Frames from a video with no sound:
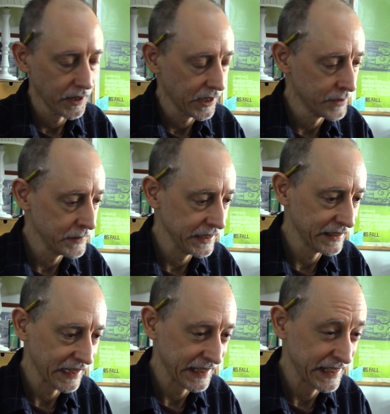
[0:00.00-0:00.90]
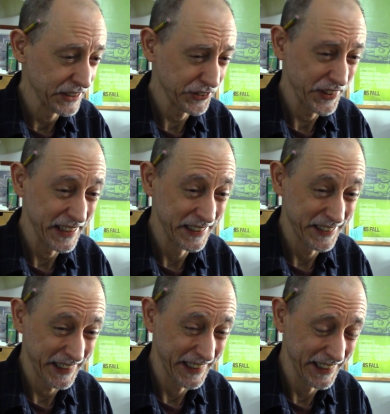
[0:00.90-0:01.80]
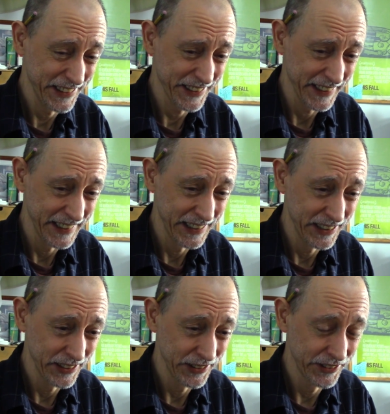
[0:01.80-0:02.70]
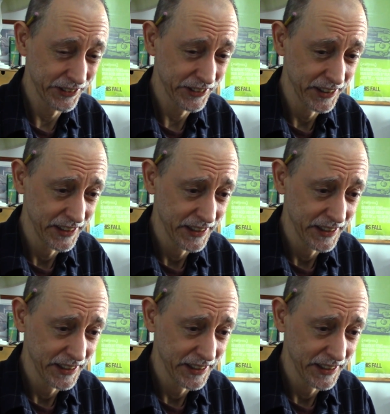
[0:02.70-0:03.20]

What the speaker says: I mean, I guess the intent is